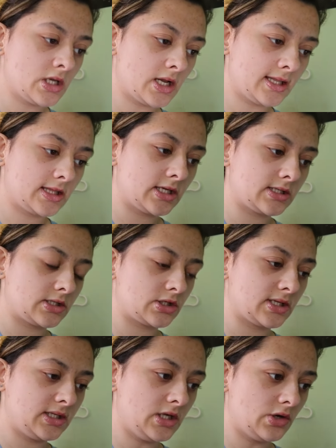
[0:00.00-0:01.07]
And then
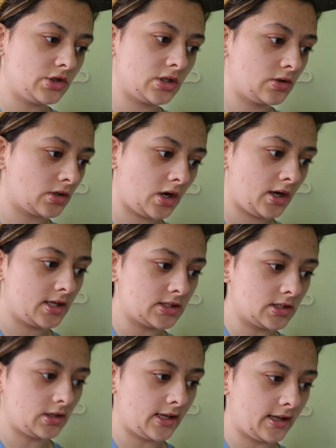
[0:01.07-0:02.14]
there's like no shows on
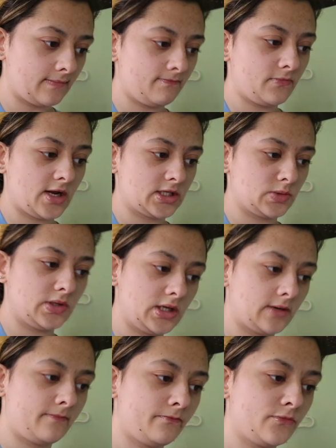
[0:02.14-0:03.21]
until like next
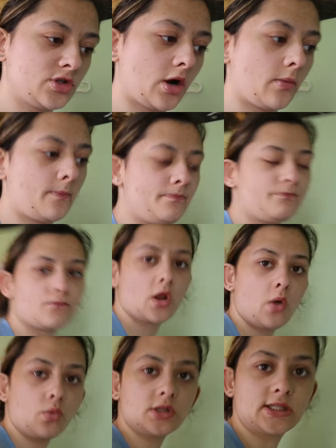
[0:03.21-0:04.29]
week. So
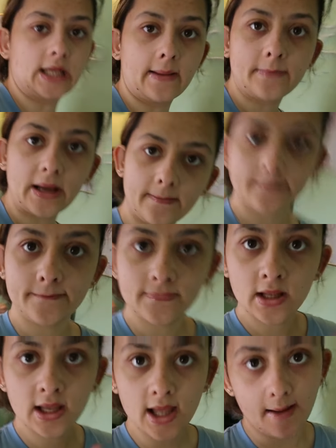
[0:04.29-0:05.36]
we'll see. But
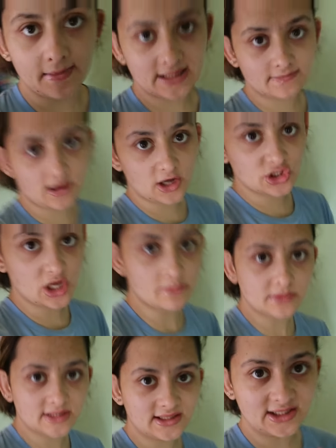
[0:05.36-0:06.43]
I'm eating some hot
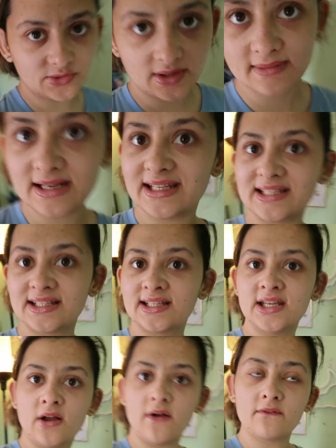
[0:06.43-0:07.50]
chips and that's what I'm eating.
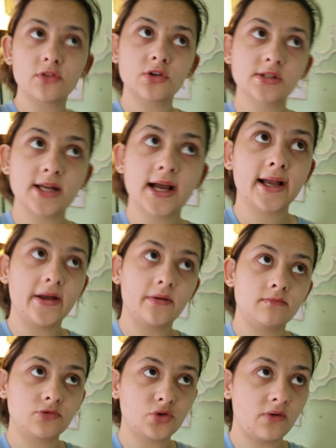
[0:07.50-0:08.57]
A little snack
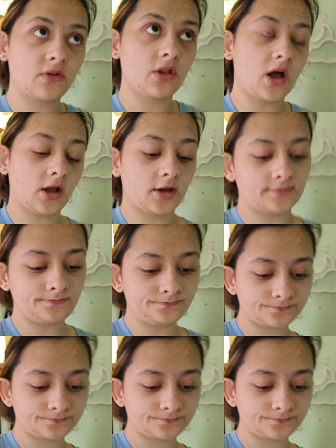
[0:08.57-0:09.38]
at 12 o'clock.